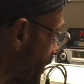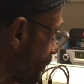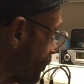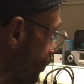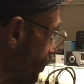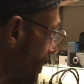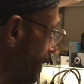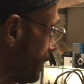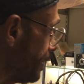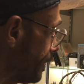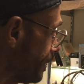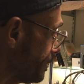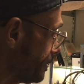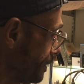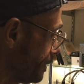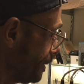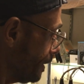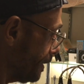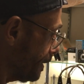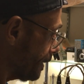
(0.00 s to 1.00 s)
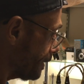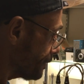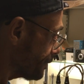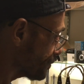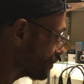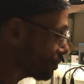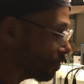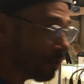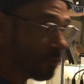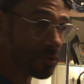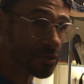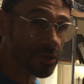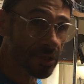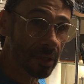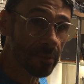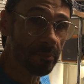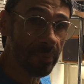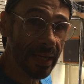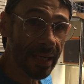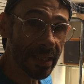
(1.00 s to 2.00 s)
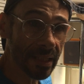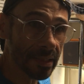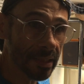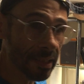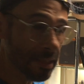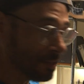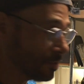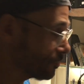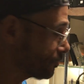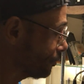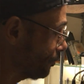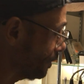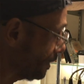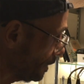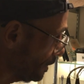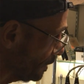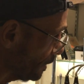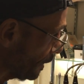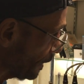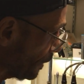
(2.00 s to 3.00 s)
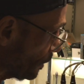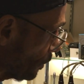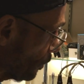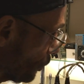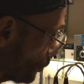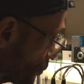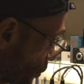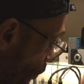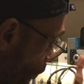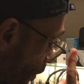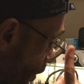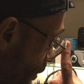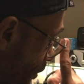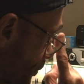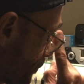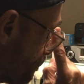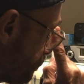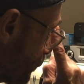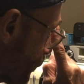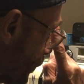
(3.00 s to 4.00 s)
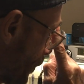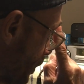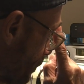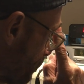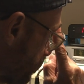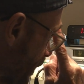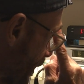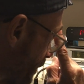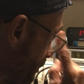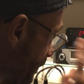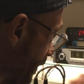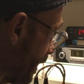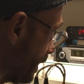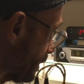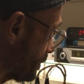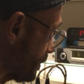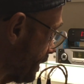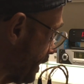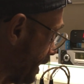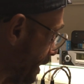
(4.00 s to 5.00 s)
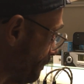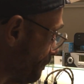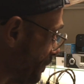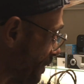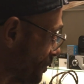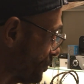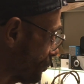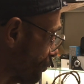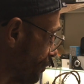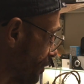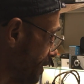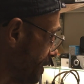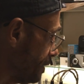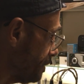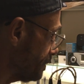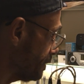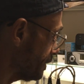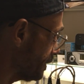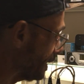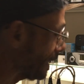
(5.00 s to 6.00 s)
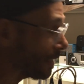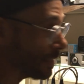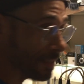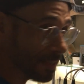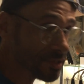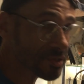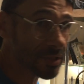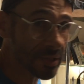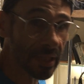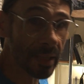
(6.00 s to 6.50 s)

the way, the song was done back in '83. So we're gonna play back the MP3. Yeah, it is an